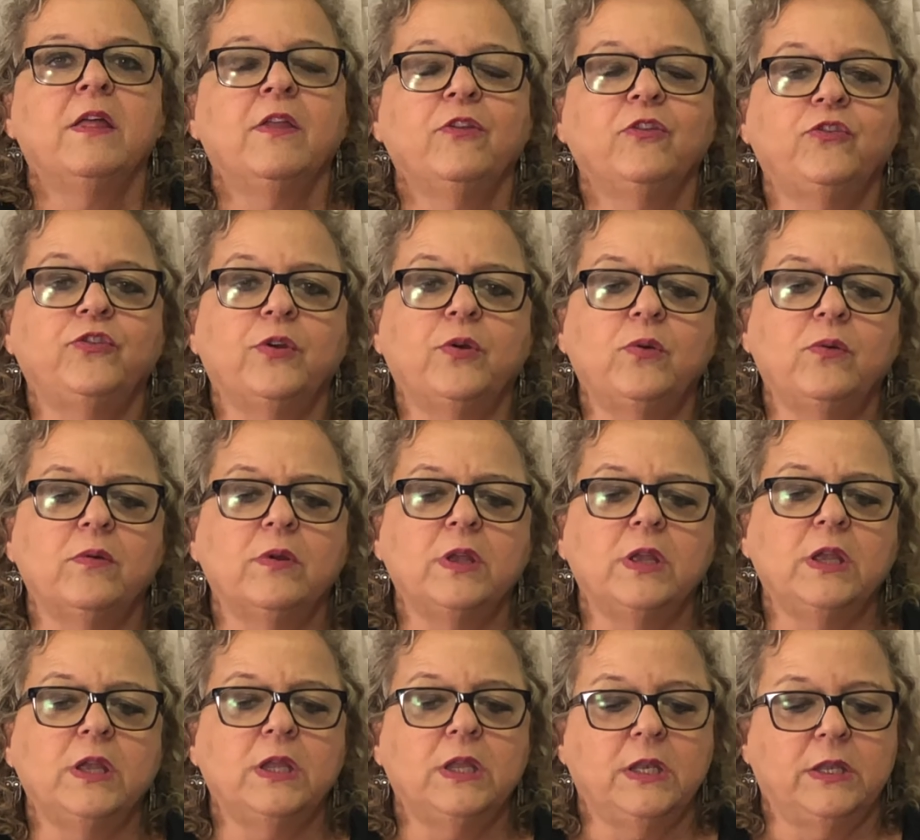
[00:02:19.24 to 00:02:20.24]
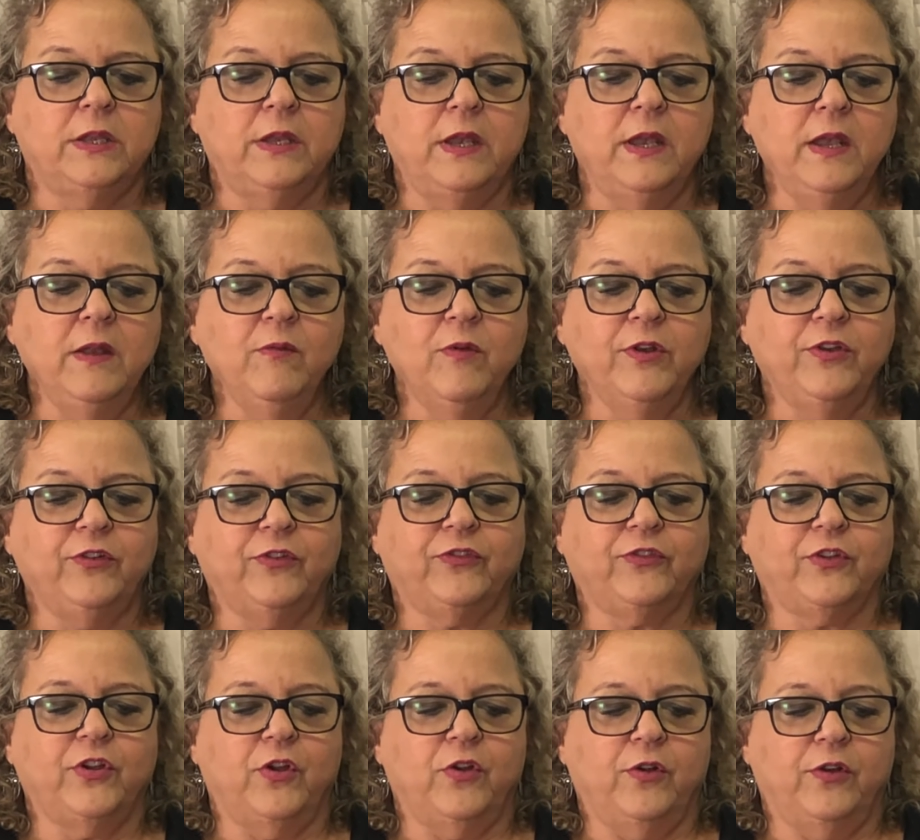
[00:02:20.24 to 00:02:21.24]
So, did anyone
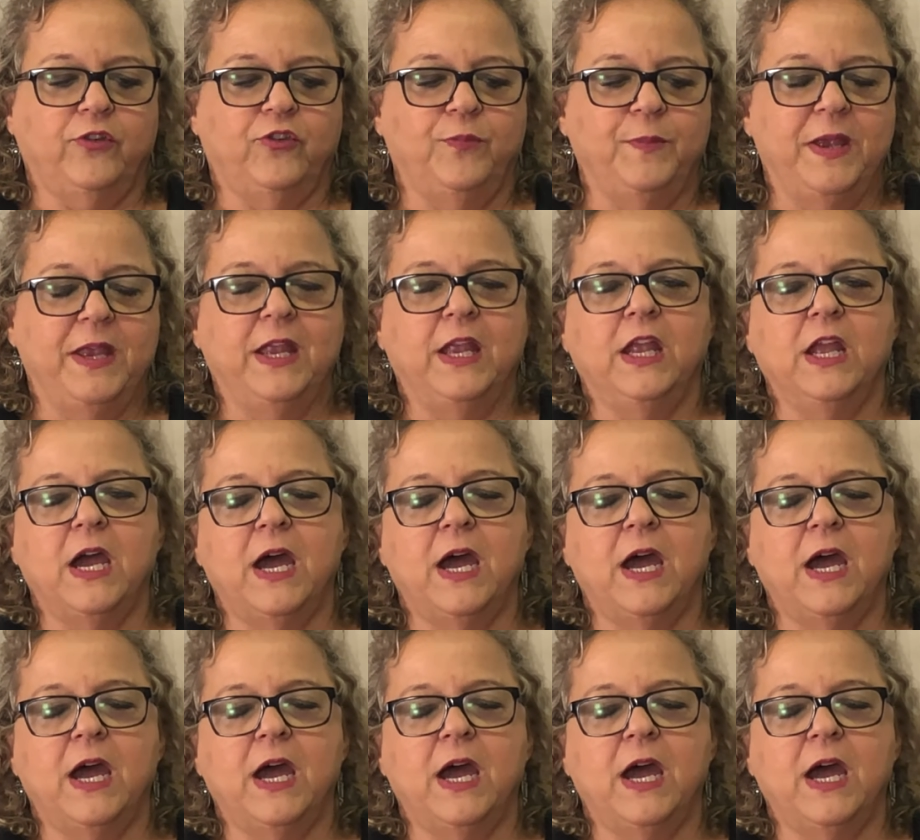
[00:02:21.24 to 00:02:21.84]
discourage me?